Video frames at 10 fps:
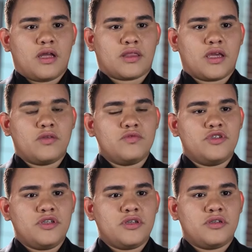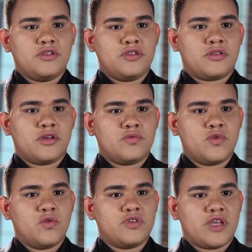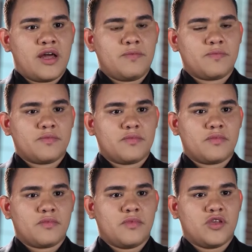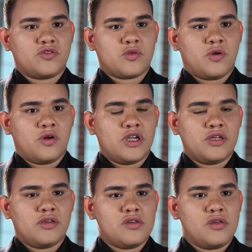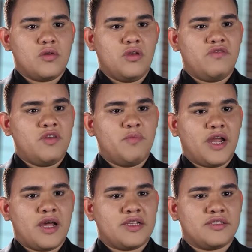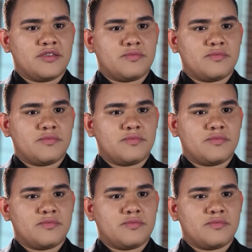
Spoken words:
That was until one day, after having smoked frequently at school, I took it